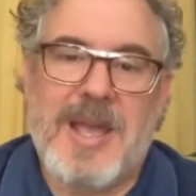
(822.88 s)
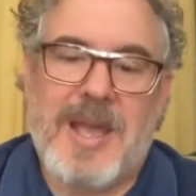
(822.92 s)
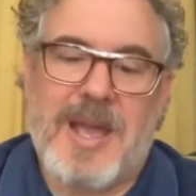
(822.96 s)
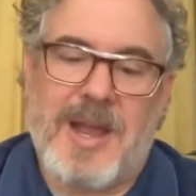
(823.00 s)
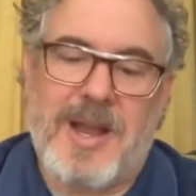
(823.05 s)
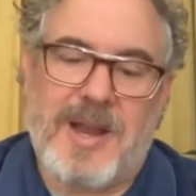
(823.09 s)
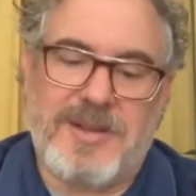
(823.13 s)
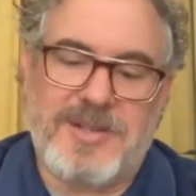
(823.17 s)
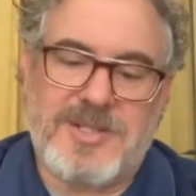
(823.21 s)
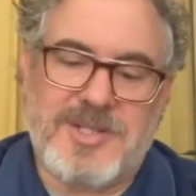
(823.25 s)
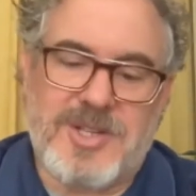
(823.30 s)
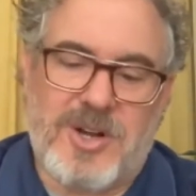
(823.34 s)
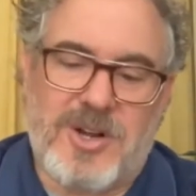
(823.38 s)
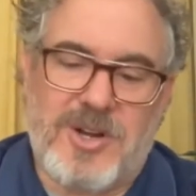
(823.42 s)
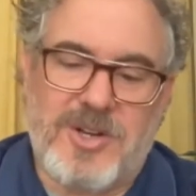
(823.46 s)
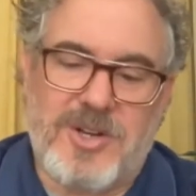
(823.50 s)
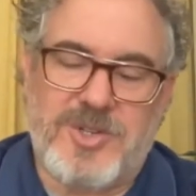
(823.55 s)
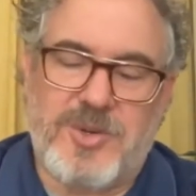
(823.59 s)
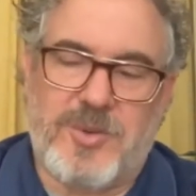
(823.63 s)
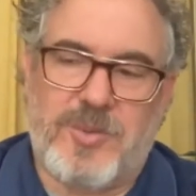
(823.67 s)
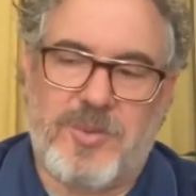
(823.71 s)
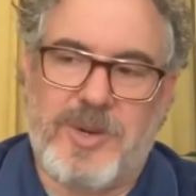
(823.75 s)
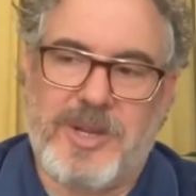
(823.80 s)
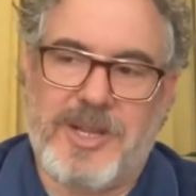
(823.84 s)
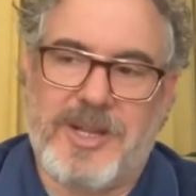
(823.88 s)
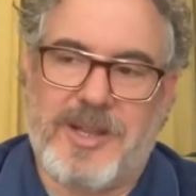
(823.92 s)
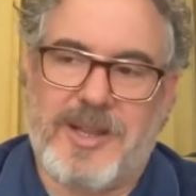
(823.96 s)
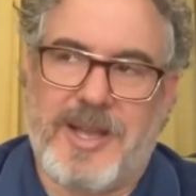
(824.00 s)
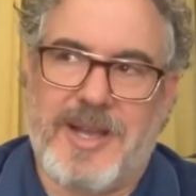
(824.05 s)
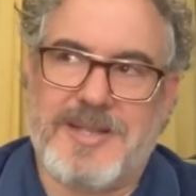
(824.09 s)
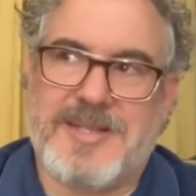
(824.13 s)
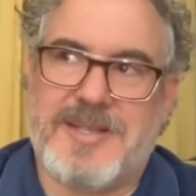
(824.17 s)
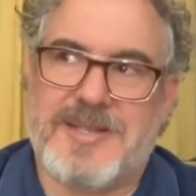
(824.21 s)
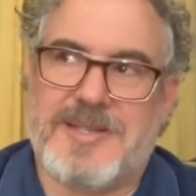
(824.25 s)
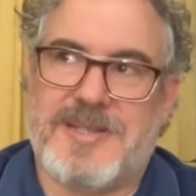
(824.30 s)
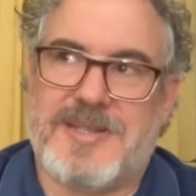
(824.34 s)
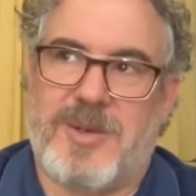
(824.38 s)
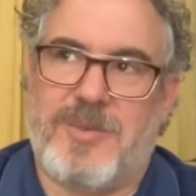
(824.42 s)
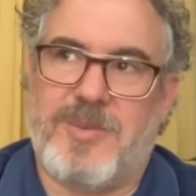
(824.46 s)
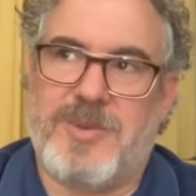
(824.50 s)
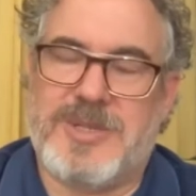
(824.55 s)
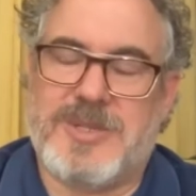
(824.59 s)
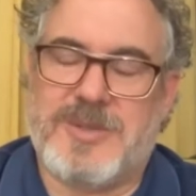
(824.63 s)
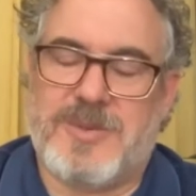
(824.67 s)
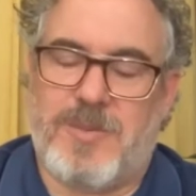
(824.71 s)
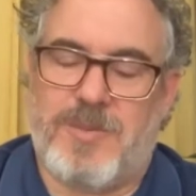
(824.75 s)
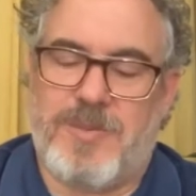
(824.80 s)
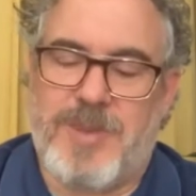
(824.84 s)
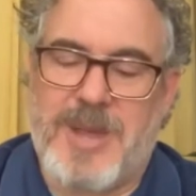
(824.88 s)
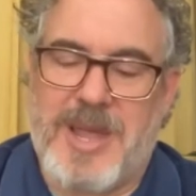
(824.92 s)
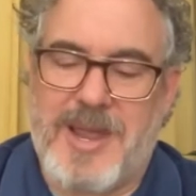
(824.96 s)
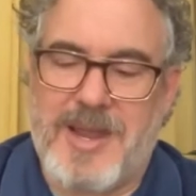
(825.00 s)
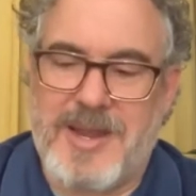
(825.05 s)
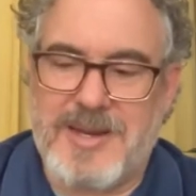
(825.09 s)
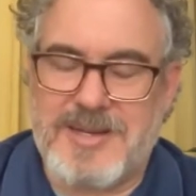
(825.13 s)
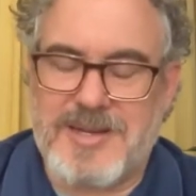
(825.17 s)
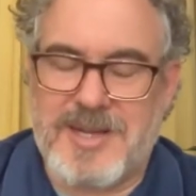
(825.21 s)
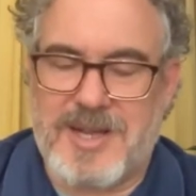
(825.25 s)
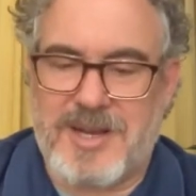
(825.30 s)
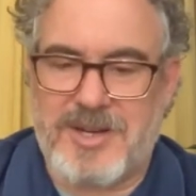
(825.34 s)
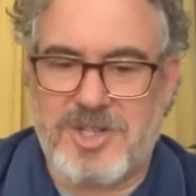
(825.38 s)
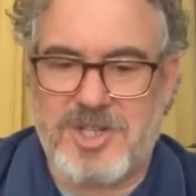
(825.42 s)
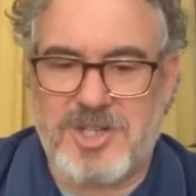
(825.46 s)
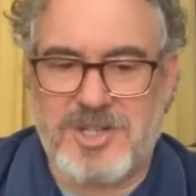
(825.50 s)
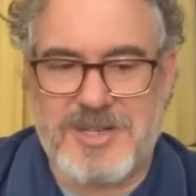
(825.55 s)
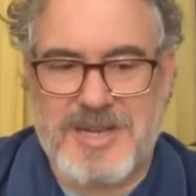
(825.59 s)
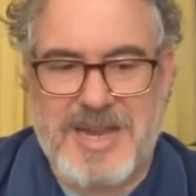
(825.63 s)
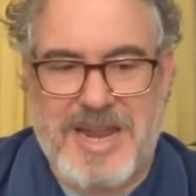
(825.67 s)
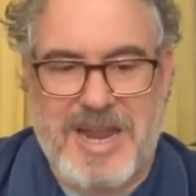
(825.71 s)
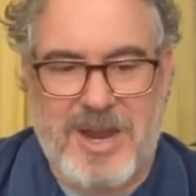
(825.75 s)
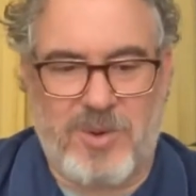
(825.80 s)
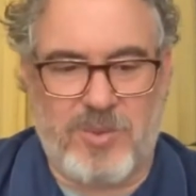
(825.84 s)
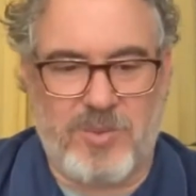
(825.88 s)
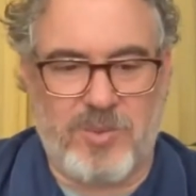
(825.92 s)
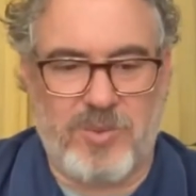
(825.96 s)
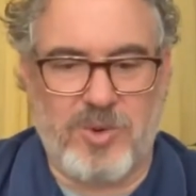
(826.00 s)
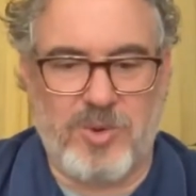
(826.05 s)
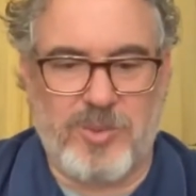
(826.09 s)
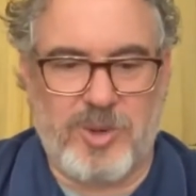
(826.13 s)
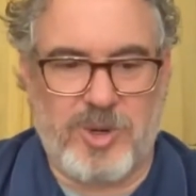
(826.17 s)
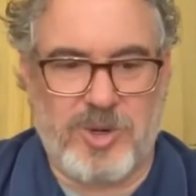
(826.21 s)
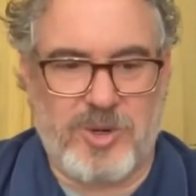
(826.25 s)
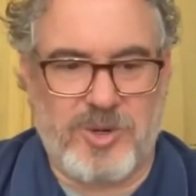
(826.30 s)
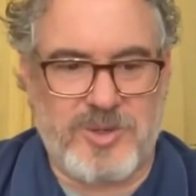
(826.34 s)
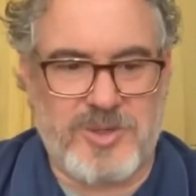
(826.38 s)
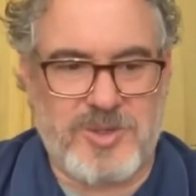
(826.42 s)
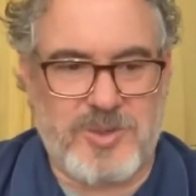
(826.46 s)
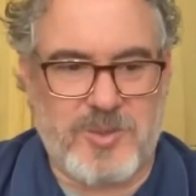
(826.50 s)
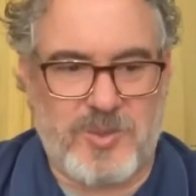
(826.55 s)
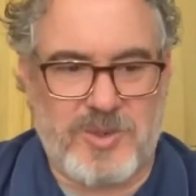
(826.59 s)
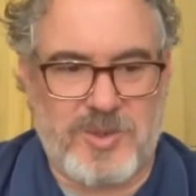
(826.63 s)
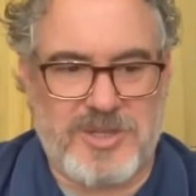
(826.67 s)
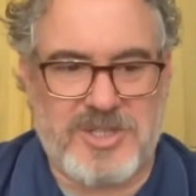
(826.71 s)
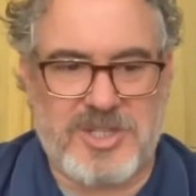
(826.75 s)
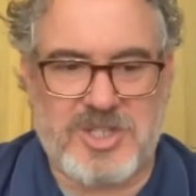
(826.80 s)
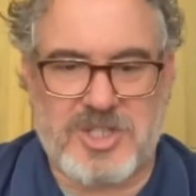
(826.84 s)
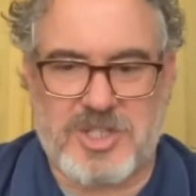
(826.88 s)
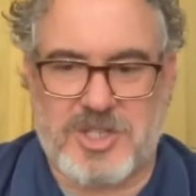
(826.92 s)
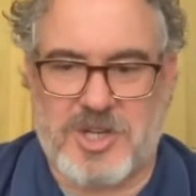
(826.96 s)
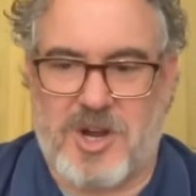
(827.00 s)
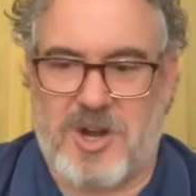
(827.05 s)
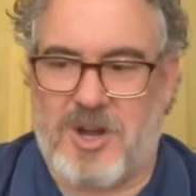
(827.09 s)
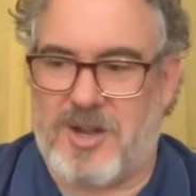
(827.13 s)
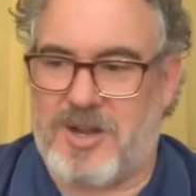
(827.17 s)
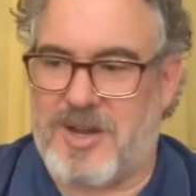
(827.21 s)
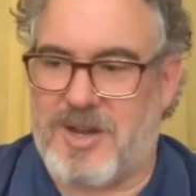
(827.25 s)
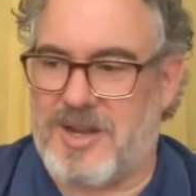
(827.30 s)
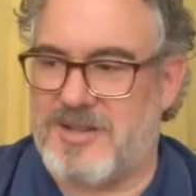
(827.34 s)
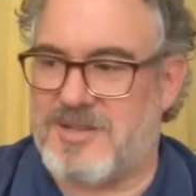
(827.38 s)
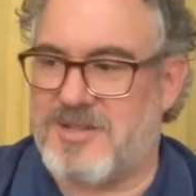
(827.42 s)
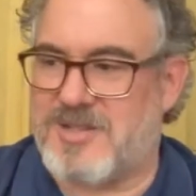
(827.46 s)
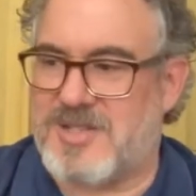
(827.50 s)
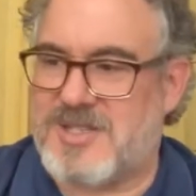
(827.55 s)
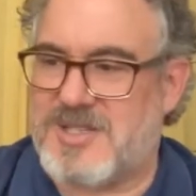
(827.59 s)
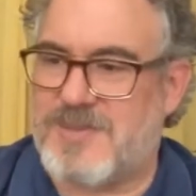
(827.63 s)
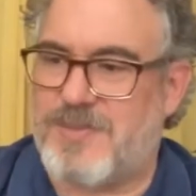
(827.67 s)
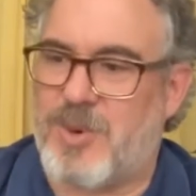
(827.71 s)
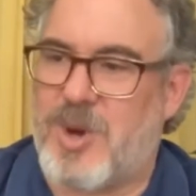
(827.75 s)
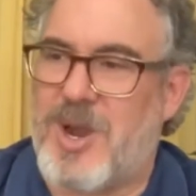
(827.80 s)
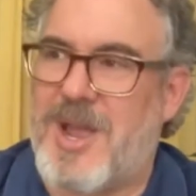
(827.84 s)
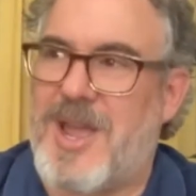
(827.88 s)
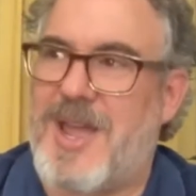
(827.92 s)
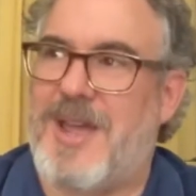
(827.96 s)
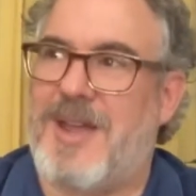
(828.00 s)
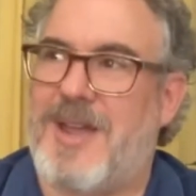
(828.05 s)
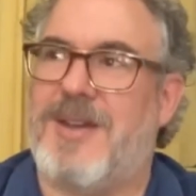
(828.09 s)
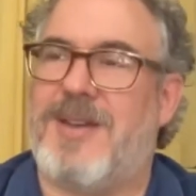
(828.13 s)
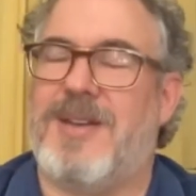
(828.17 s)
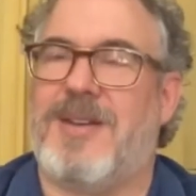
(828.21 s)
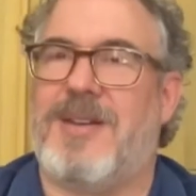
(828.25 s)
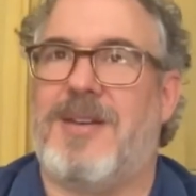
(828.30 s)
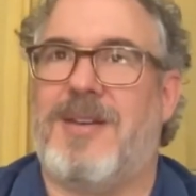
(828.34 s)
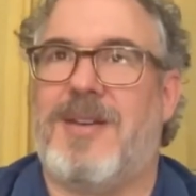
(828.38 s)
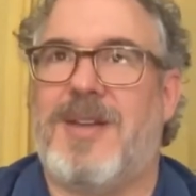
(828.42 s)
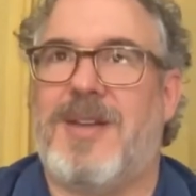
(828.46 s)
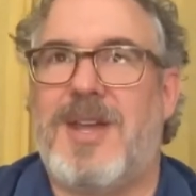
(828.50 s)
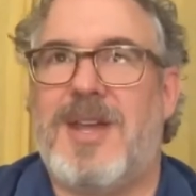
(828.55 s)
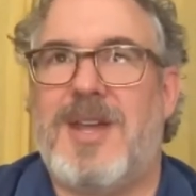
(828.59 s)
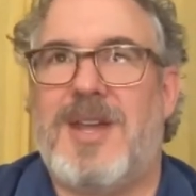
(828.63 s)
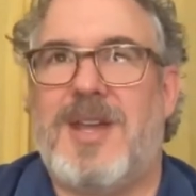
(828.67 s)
And I started to realize, as I was paying attention to how rumors would start and spread, and